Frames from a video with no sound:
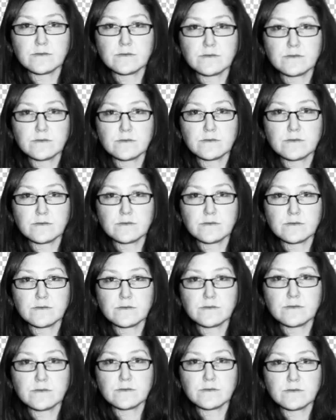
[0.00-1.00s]

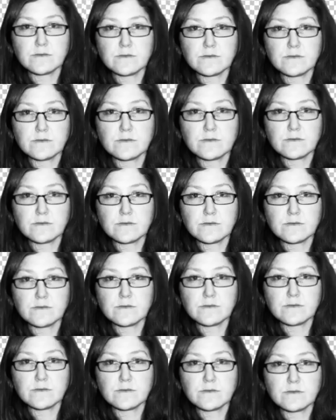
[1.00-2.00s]

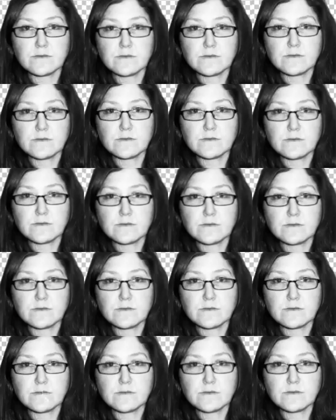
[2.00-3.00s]
Even a bit of hair.
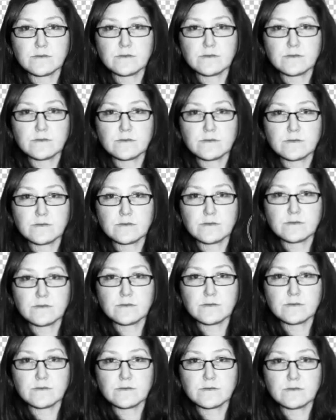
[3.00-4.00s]
Let me try and
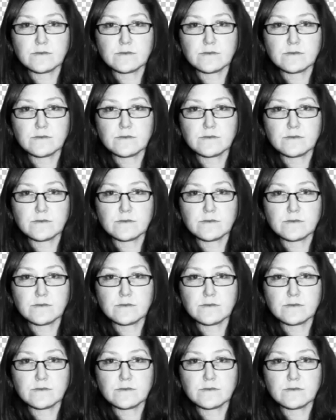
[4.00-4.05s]
fix it.